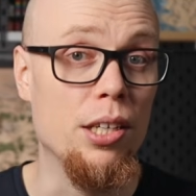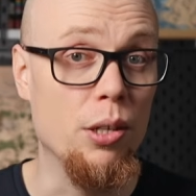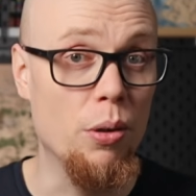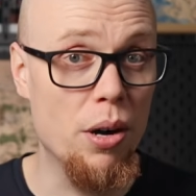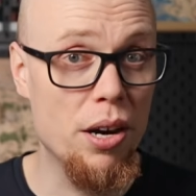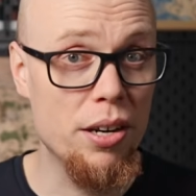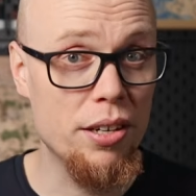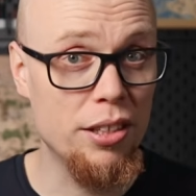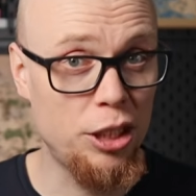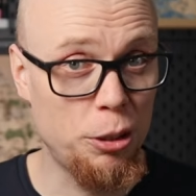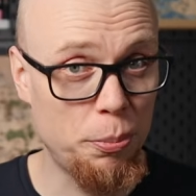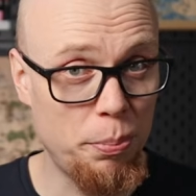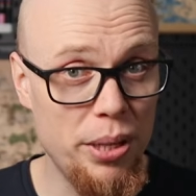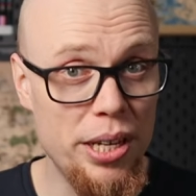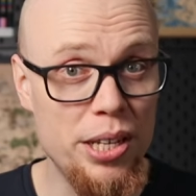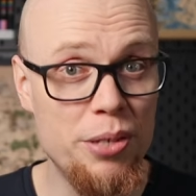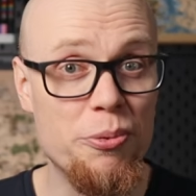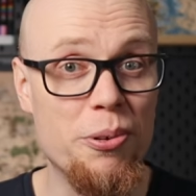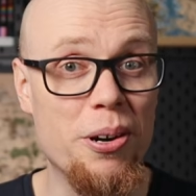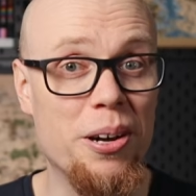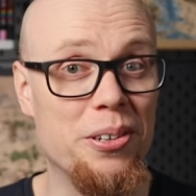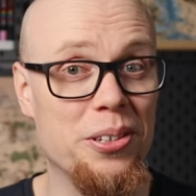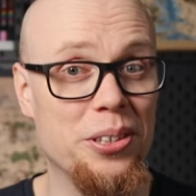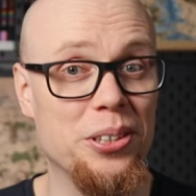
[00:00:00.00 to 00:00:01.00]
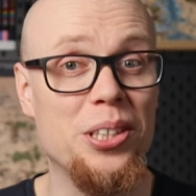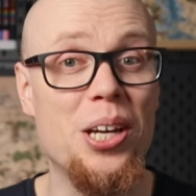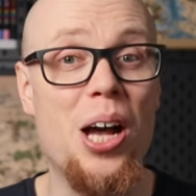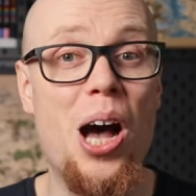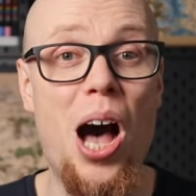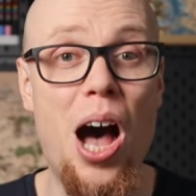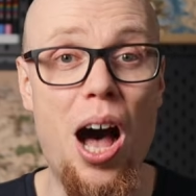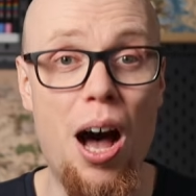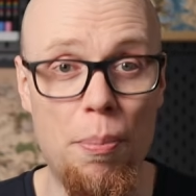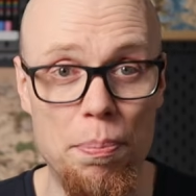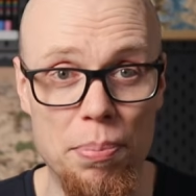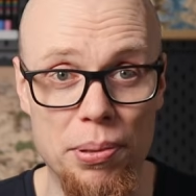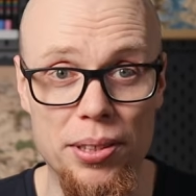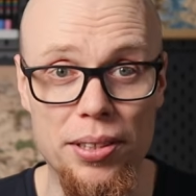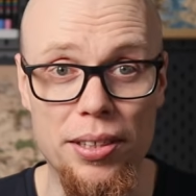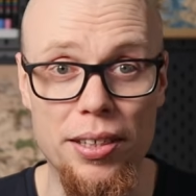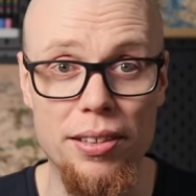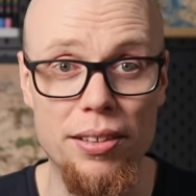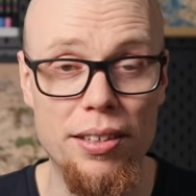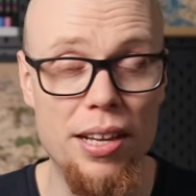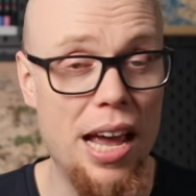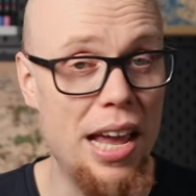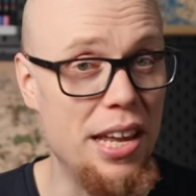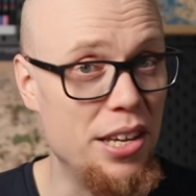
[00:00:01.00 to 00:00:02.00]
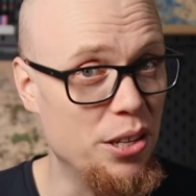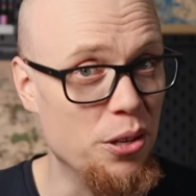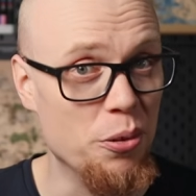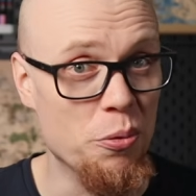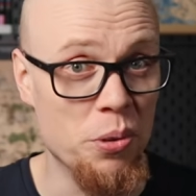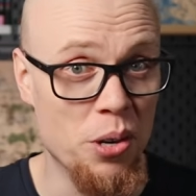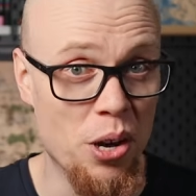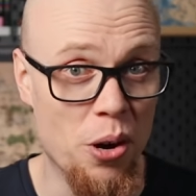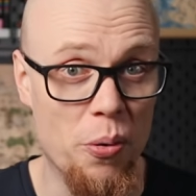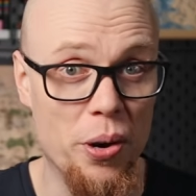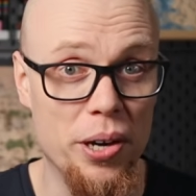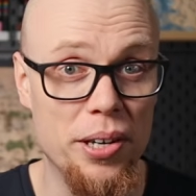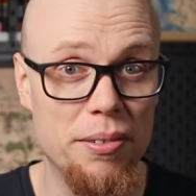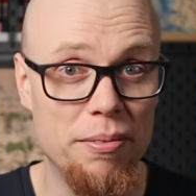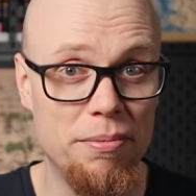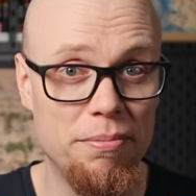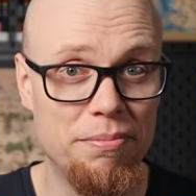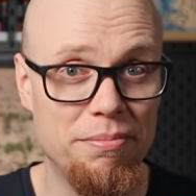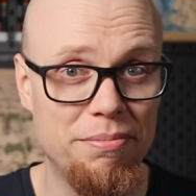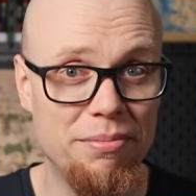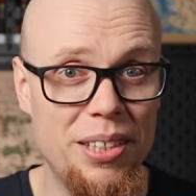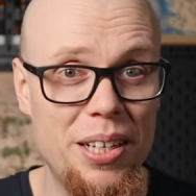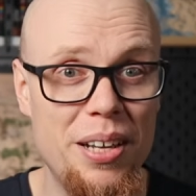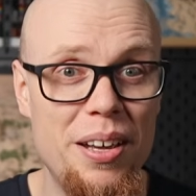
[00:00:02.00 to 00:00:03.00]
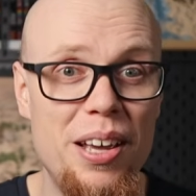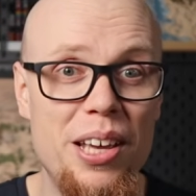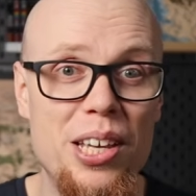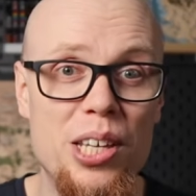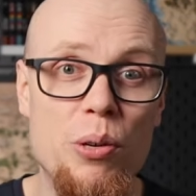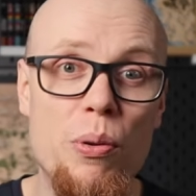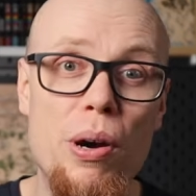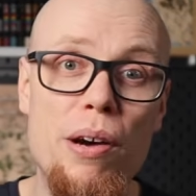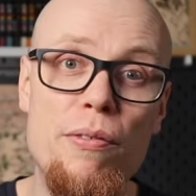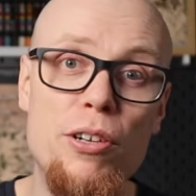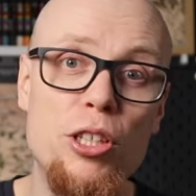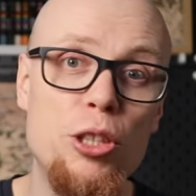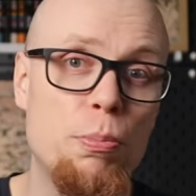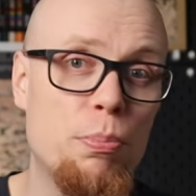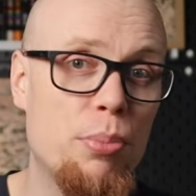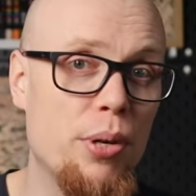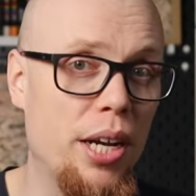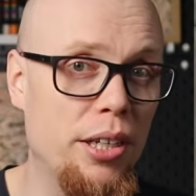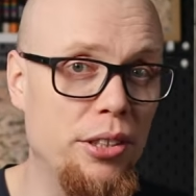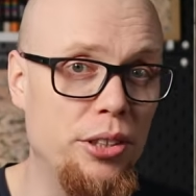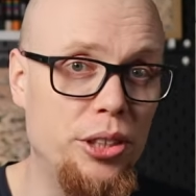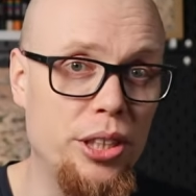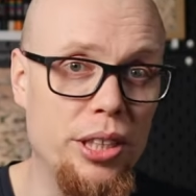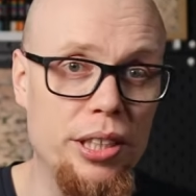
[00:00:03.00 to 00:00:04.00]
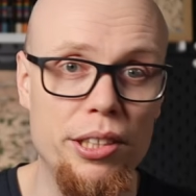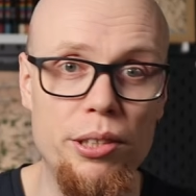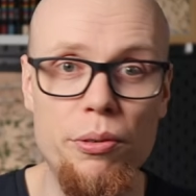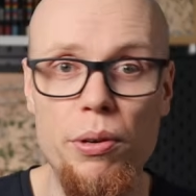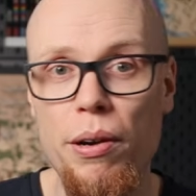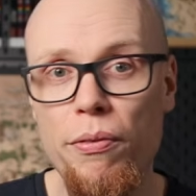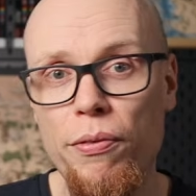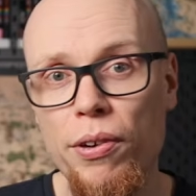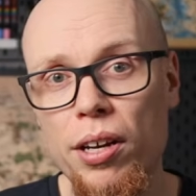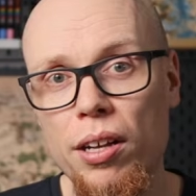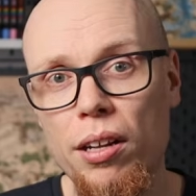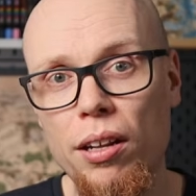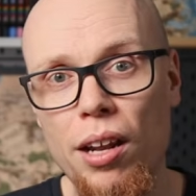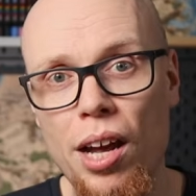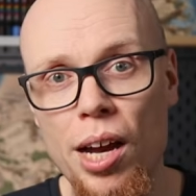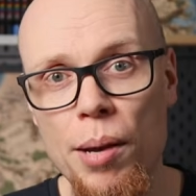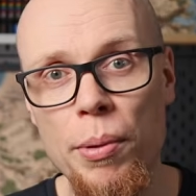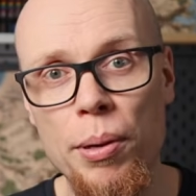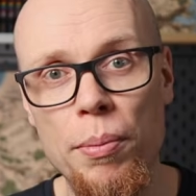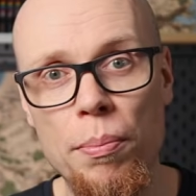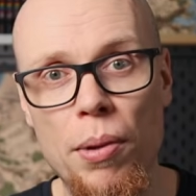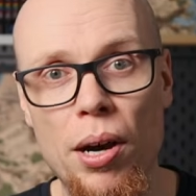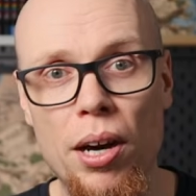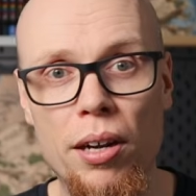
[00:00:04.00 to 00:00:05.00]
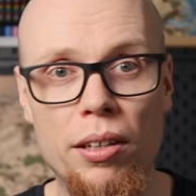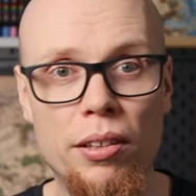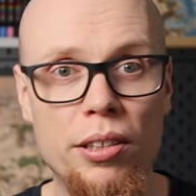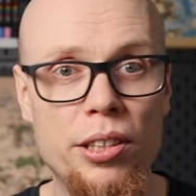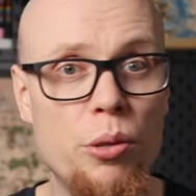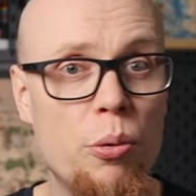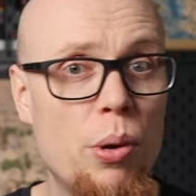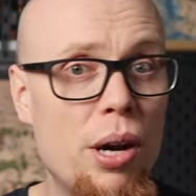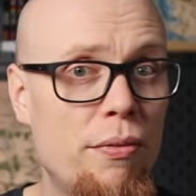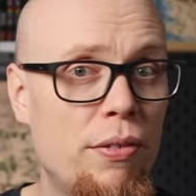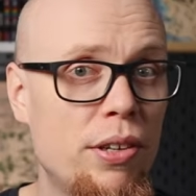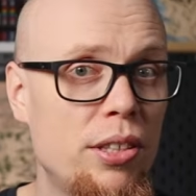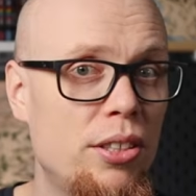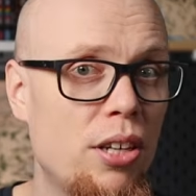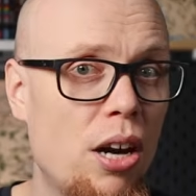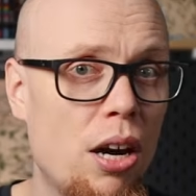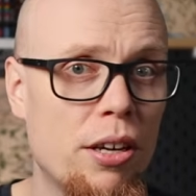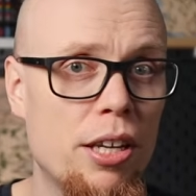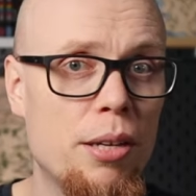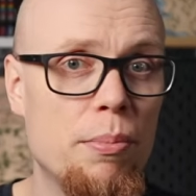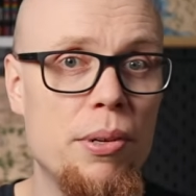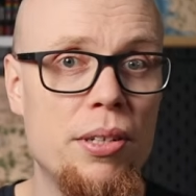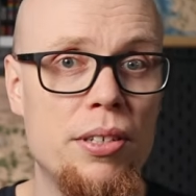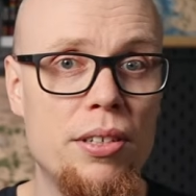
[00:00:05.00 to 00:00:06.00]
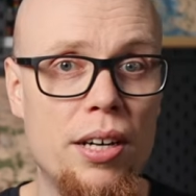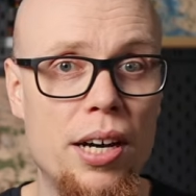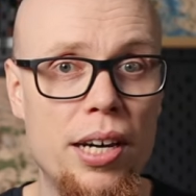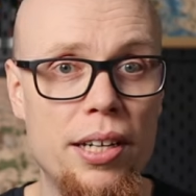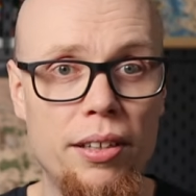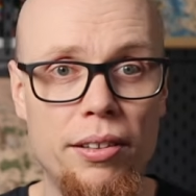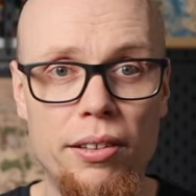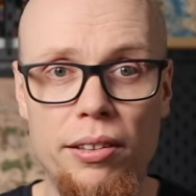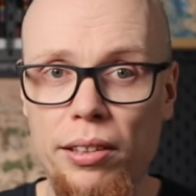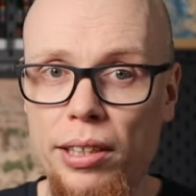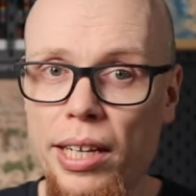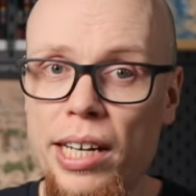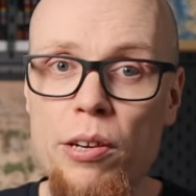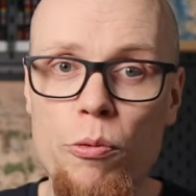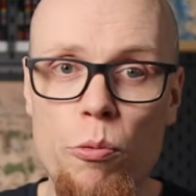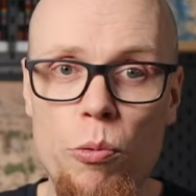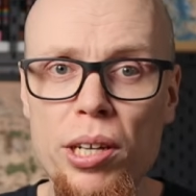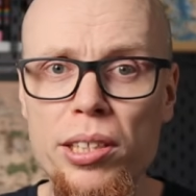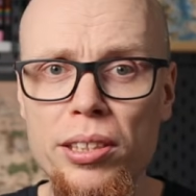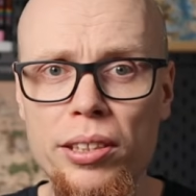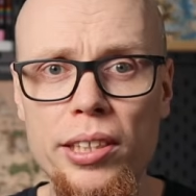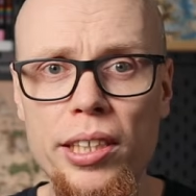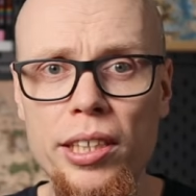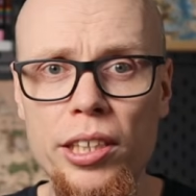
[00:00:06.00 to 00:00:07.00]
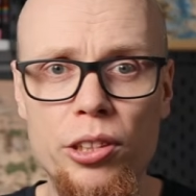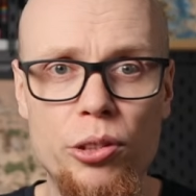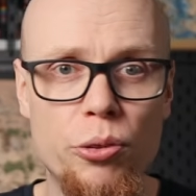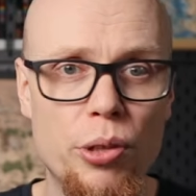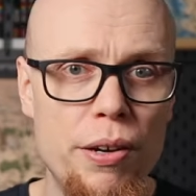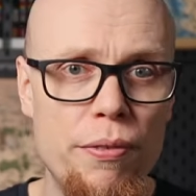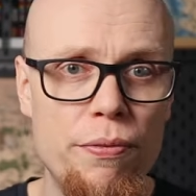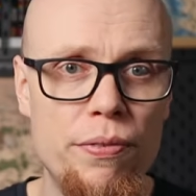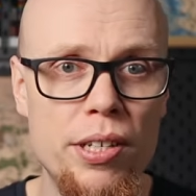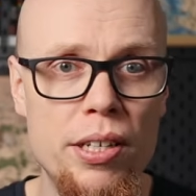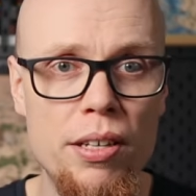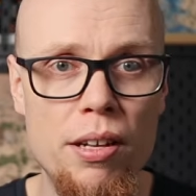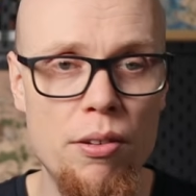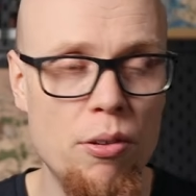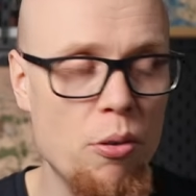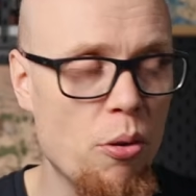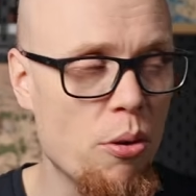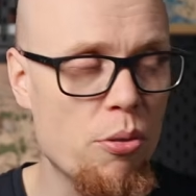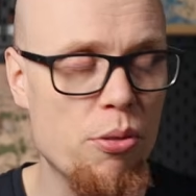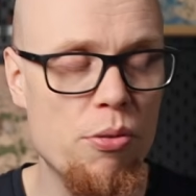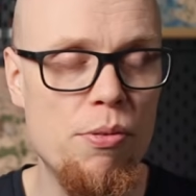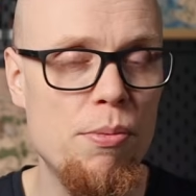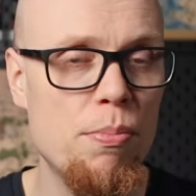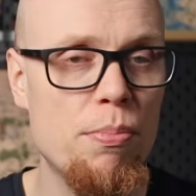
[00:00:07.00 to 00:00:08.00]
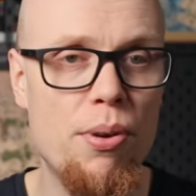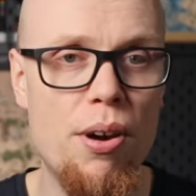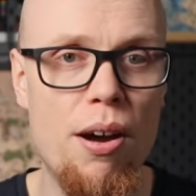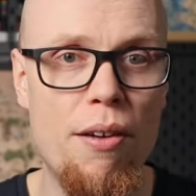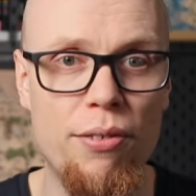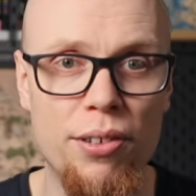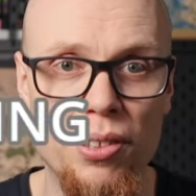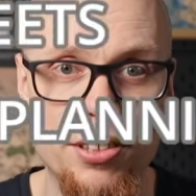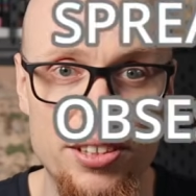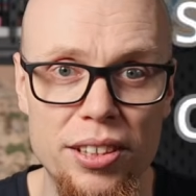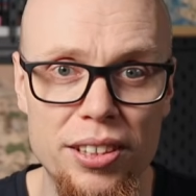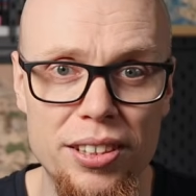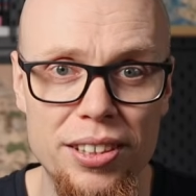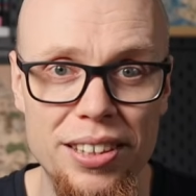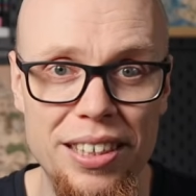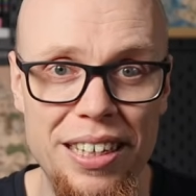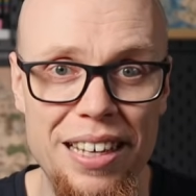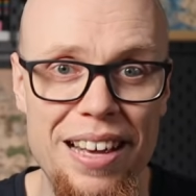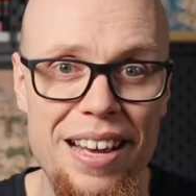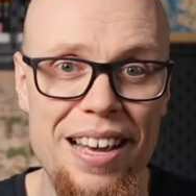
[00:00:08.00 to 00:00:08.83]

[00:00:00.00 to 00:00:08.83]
You are the speedrunner's opposite, and you know it. You have a spreadsheet, you have a climate model, you have a document titled Linguistic Drift in the Northern Provinces